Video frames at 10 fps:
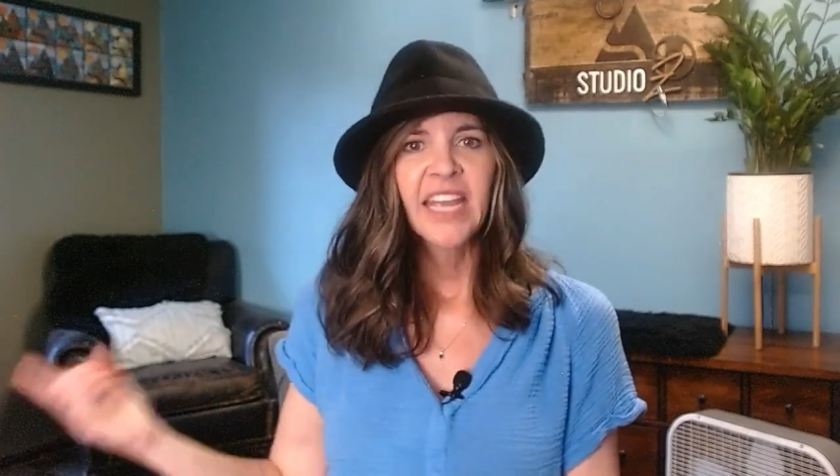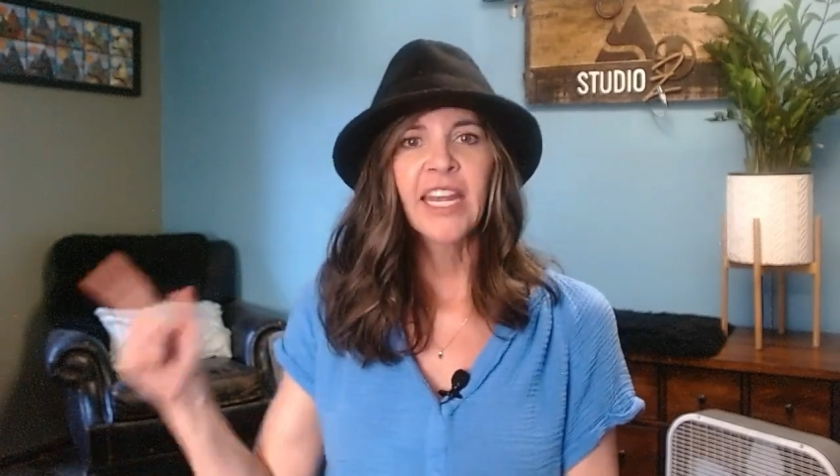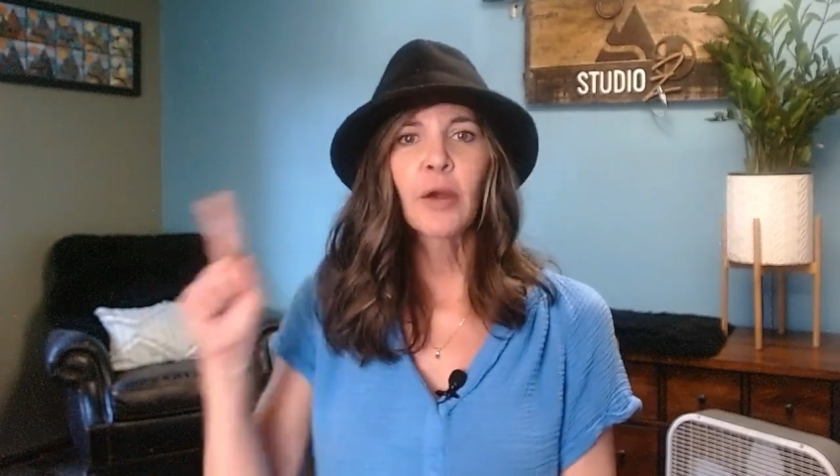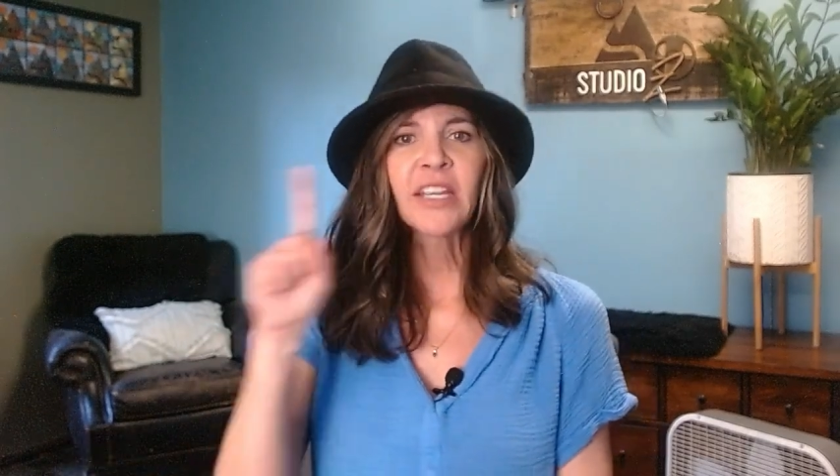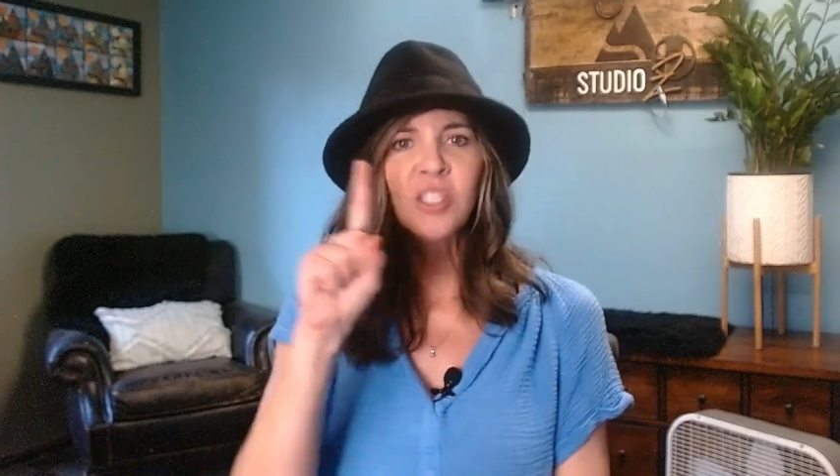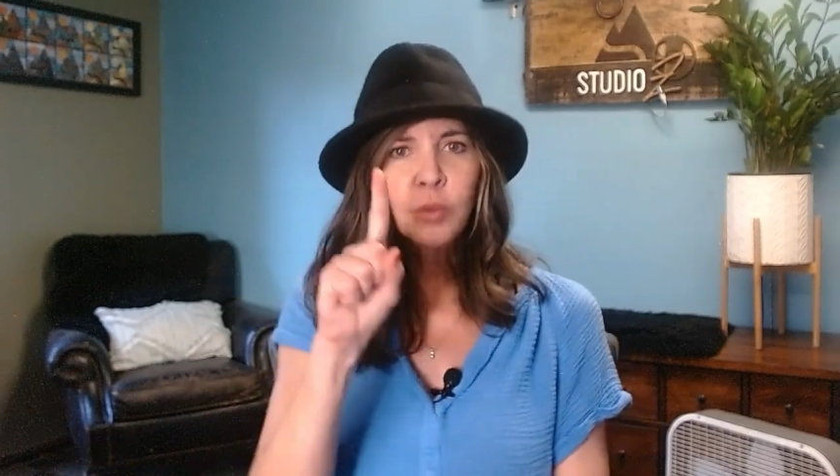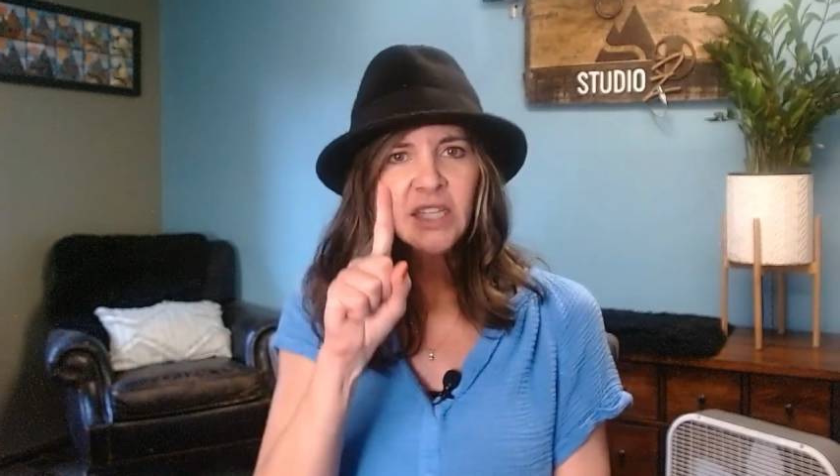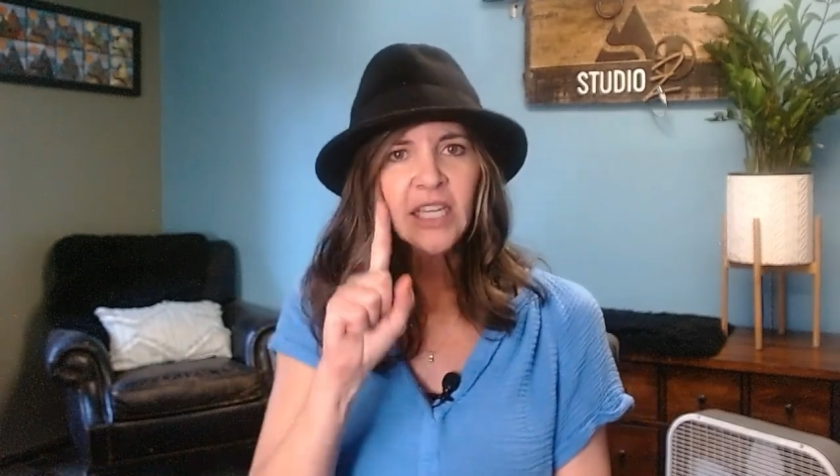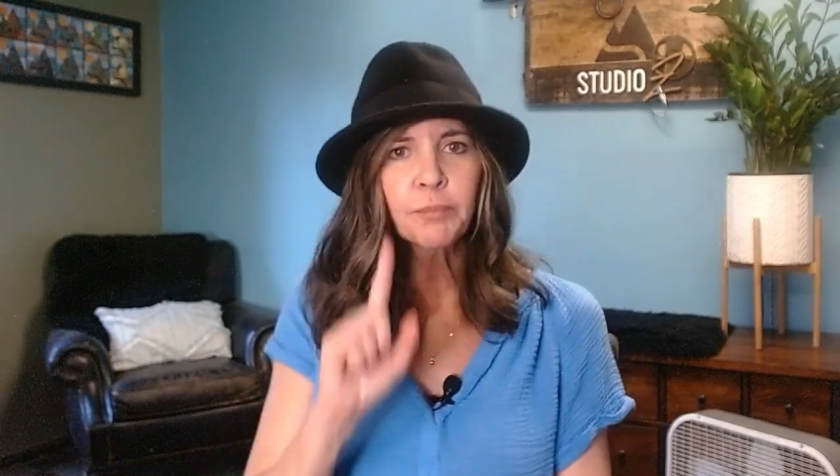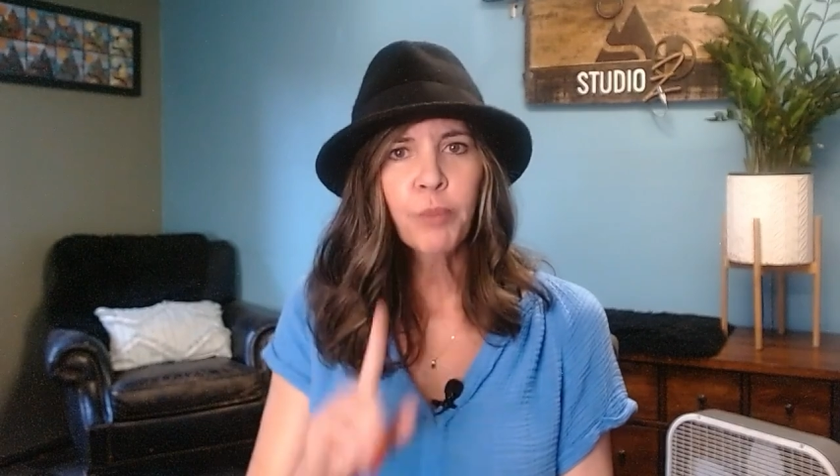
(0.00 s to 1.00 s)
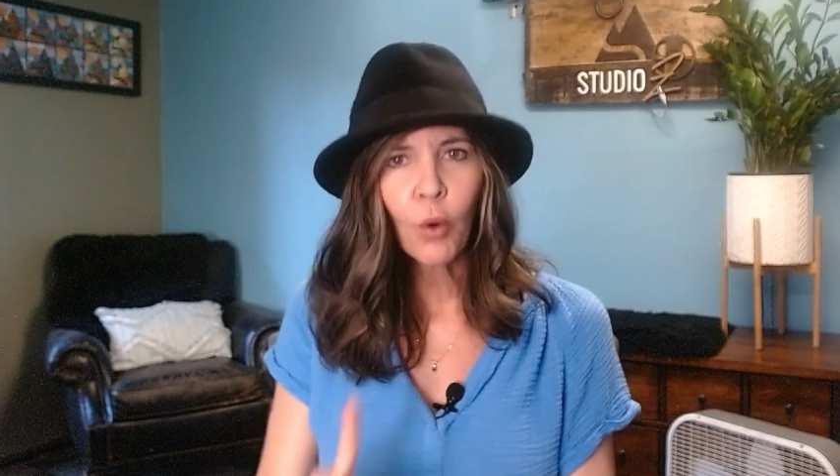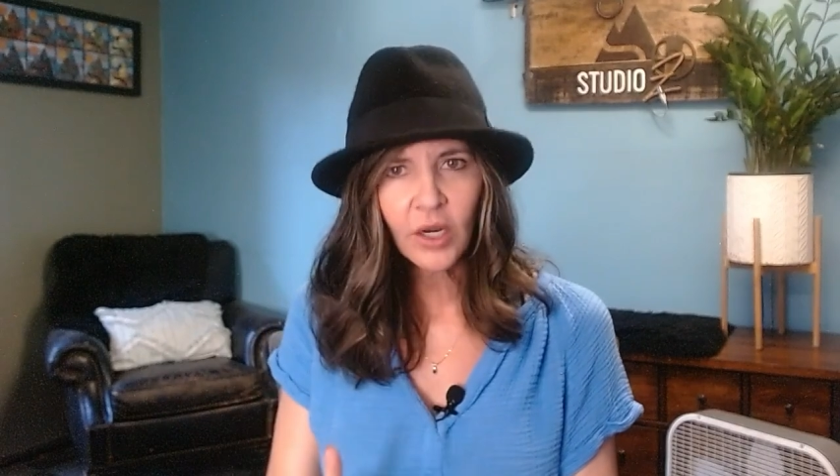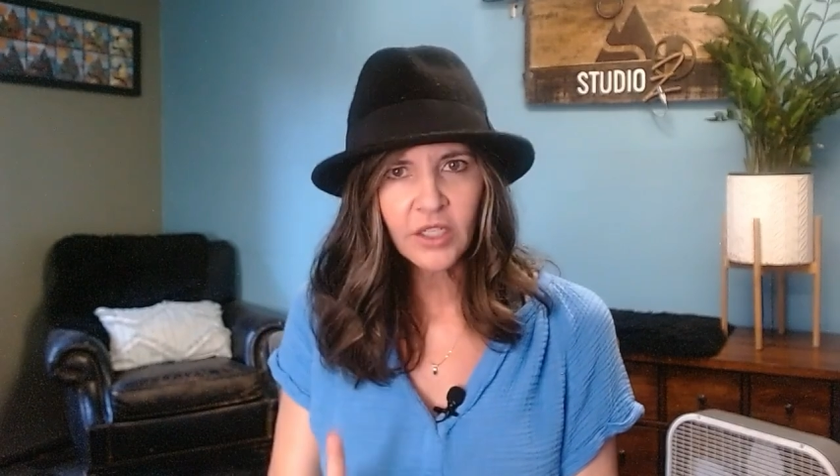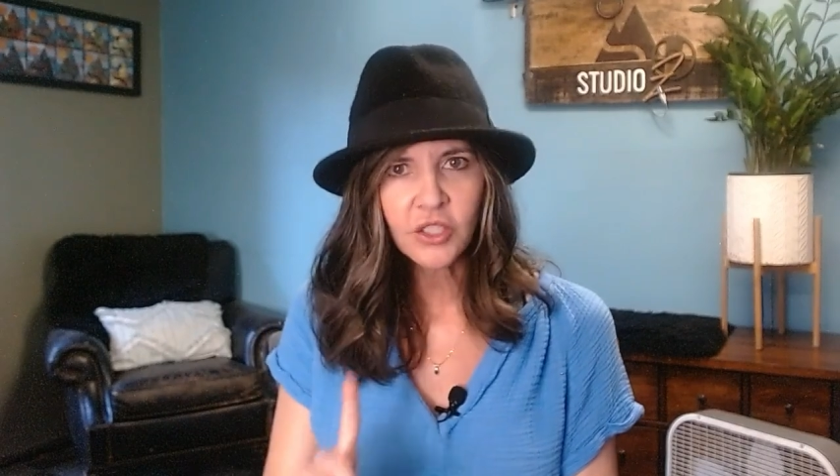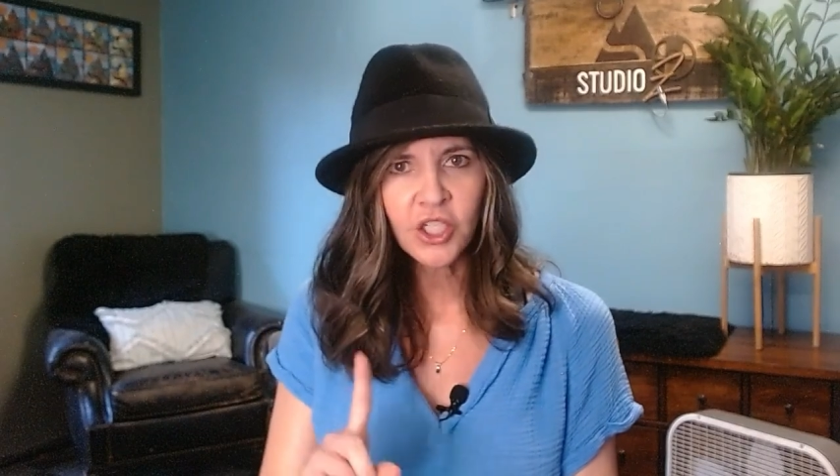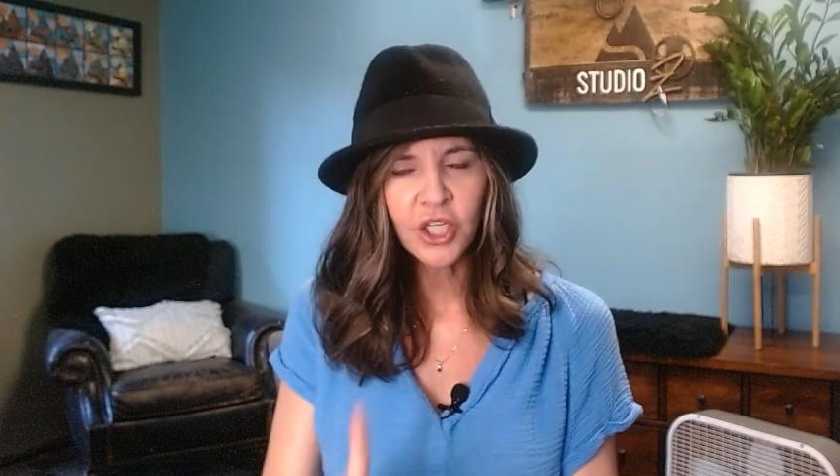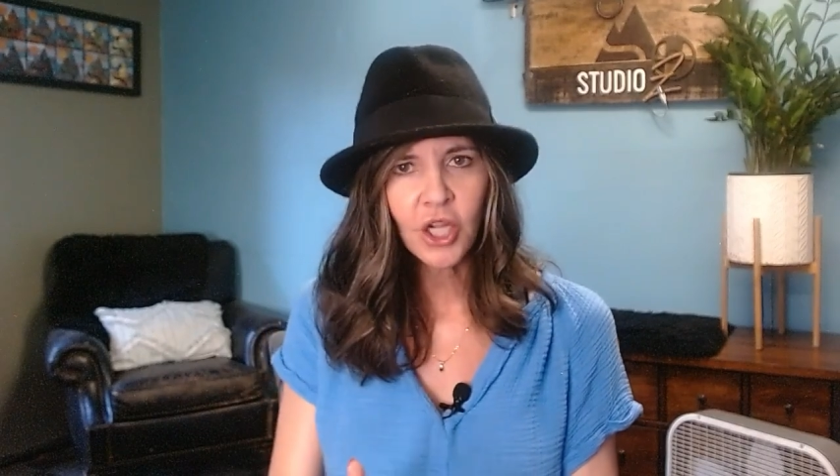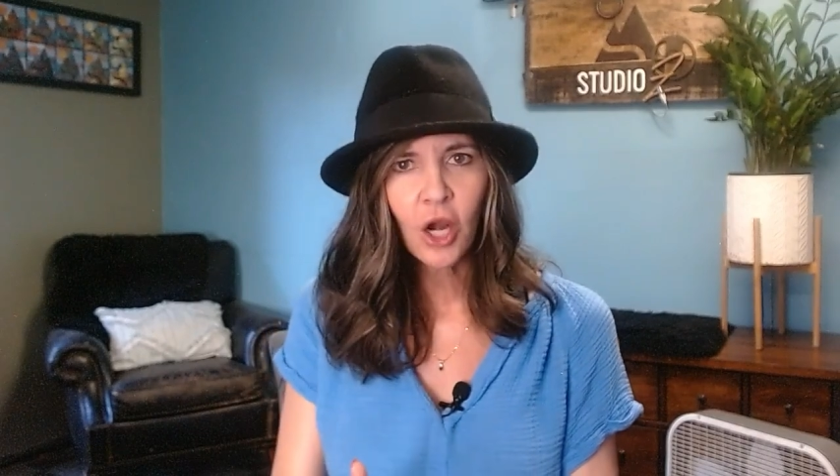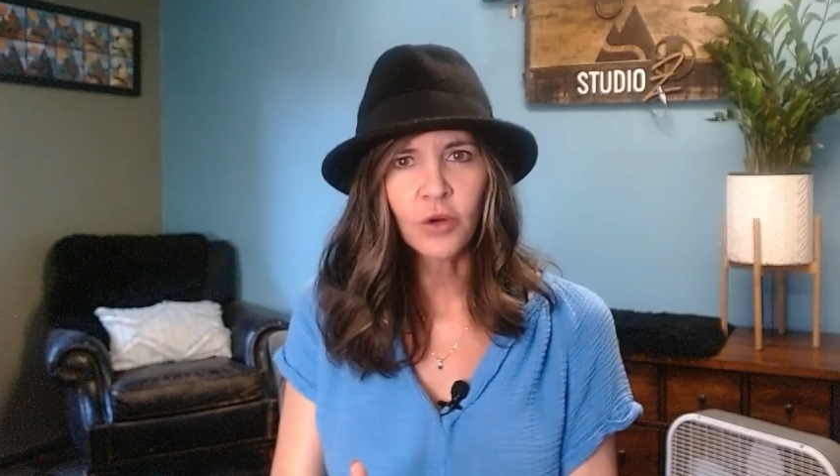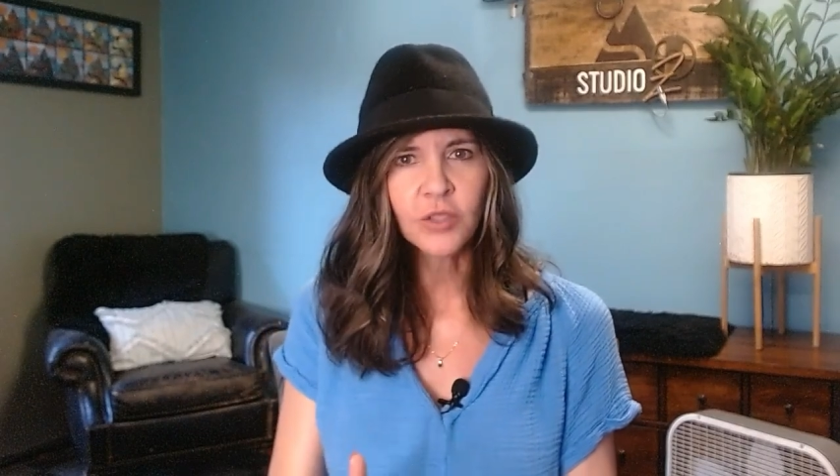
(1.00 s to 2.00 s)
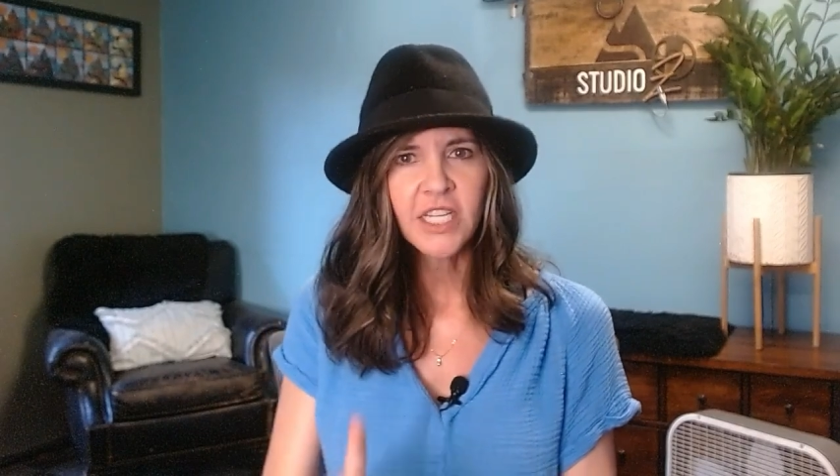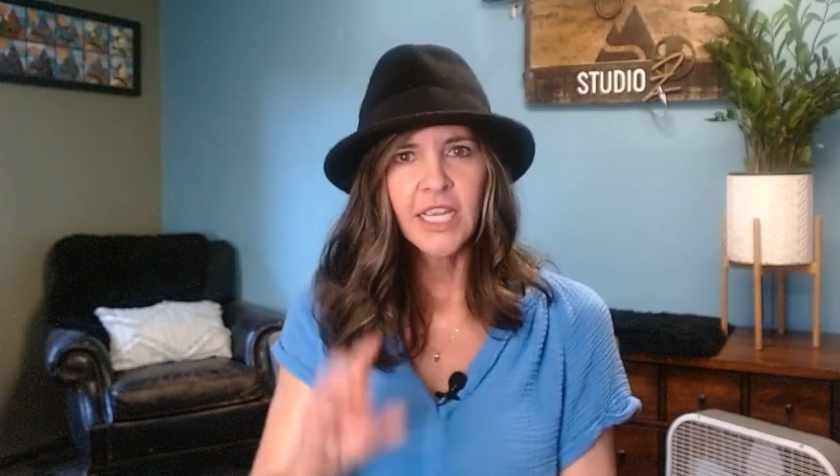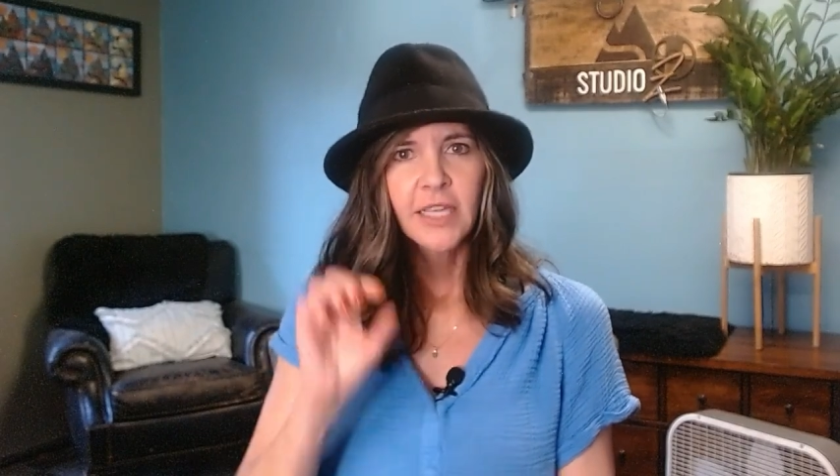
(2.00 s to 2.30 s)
Now, it's really important to note